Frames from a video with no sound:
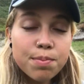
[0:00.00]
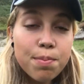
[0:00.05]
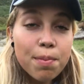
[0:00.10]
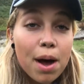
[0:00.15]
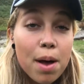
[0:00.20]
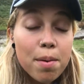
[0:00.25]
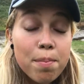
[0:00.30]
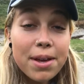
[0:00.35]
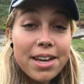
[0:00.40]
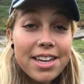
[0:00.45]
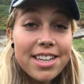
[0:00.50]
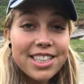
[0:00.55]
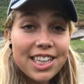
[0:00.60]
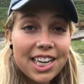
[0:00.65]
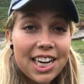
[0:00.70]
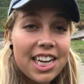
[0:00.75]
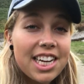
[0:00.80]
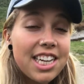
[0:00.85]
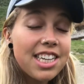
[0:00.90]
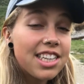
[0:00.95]
My
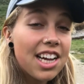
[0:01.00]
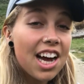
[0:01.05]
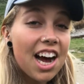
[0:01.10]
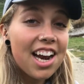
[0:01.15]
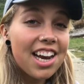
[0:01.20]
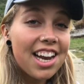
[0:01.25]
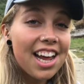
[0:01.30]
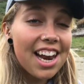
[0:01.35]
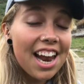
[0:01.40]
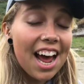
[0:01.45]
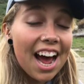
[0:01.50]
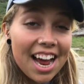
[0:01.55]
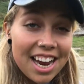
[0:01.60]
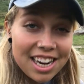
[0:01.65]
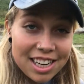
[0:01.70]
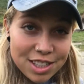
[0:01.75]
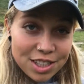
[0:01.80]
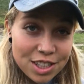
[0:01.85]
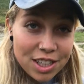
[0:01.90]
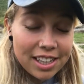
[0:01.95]
beach clean done, and
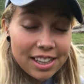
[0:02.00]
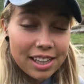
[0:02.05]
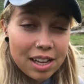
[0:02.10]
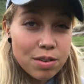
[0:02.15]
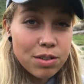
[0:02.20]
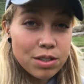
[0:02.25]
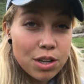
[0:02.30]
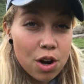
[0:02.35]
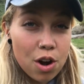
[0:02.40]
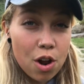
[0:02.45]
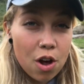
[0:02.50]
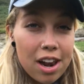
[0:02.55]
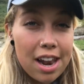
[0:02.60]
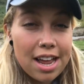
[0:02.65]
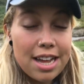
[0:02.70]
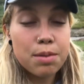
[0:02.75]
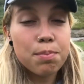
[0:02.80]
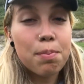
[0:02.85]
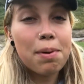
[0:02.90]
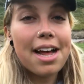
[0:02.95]
actually there was a lot
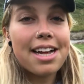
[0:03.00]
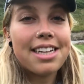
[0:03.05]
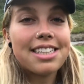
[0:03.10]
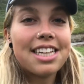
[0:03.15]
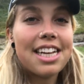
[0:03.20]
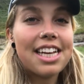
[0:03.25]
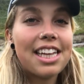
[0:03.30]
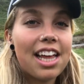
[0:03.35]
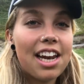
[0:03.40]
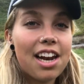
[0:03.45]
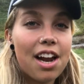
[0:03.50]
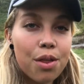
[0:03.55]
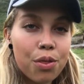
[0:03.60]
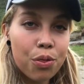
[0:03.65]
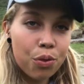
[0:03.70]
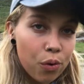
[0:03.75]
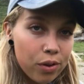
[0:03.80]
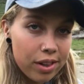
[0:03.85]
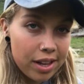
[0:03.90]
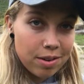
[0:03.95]
less plastic than I
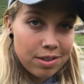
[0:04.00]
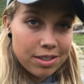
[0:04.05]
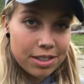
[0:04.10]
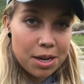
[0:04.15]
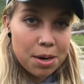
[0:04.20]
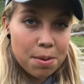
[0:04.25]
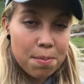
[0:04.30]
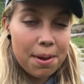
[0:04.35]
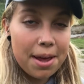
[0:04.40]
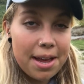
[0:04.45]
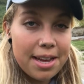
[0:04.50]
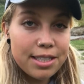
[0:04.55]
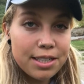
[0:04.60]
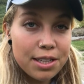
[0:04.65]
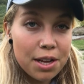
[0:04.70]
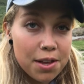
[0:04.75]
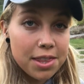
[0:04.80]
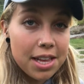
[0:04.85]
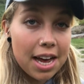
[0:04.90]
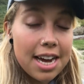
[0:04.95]
thought there was going to be,
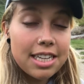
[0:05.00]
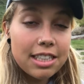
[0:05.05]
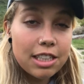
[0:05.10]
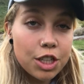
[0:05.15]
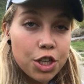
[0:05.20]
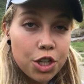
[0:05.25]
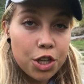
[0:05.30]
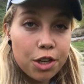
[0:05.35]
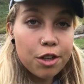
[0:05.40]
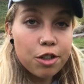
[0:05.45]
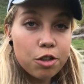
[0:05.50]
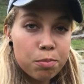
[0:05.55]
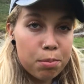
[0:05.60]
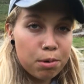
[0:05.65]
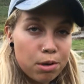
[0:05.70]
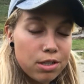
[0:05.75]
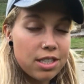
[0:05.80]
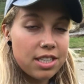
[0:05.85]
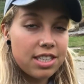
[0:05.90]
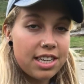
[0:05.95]
so that is a huge
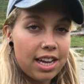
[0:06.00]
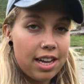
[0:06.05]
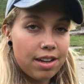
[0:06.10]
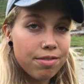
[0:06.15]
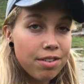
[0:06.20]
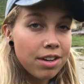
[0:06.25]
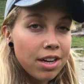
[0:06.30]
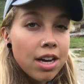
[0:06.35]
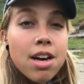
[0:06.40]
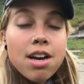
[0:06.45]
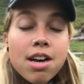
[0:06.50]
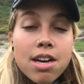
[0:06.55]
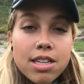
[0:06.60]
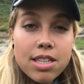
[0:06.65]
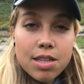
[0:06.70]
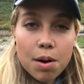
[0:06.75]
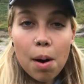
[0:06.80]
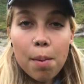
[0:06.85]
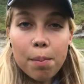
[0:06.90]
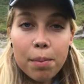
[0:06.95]
positive.
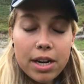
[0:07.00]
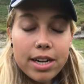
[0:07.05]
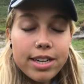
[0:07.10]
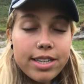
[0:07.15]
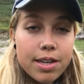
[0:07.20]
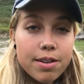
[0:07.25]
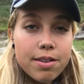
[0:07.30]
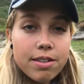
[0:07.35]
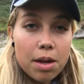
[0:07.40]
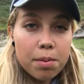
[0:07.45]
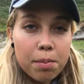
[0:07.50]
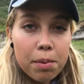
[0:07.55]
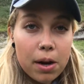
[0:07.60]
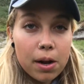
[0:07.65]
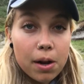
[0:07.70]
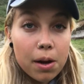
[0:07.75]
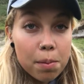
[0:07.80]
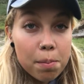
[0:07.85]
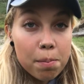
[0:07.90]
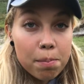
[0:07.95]
So what I'm going to do is I'm going
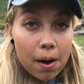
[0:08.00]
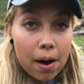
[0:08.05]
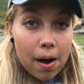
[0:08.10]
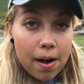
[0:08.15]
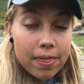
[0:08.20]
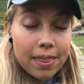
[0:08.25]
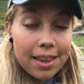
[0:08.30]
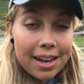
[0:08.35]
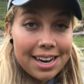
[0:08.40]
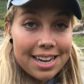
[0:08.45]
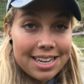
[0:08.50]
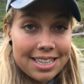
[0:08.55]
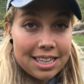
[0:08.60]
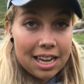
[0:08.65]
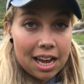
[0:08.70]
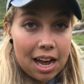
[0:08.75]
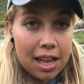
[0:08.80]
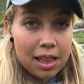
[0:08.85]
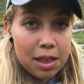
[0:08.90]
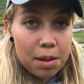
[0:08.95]
to combine the
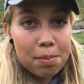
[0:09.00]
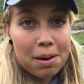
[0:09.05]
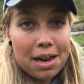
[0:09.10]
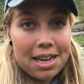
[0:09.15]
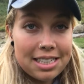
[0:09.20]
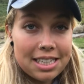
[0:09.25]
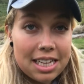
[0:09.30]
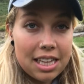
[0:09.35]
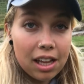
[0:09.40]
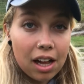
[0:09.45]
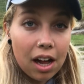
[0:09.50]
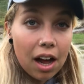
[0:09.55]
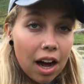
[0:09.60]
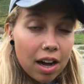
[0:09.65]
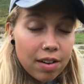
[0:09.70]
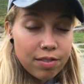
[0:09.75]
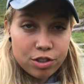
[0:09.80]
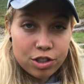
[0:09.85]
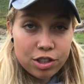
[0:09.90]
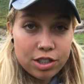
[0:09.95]
litter and the plastic that
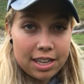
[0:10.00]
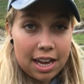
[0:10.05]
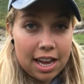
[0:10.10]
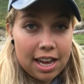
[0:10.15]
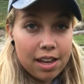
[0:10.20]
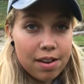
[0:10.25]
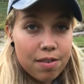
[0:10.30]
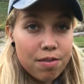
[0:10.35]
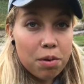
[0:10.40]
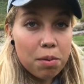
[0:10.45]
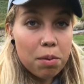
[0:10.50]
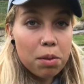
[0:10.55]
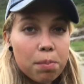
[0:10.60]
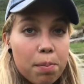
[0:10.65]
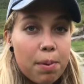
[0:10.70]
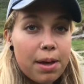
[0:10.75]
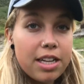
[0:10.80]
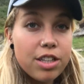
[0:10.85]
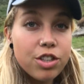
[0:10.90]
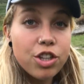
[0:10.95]
I've just taken from the
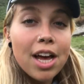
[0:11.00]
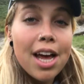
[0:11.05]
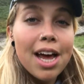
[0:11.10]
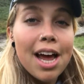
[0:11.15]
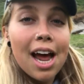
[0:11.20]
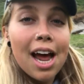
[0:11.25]
beach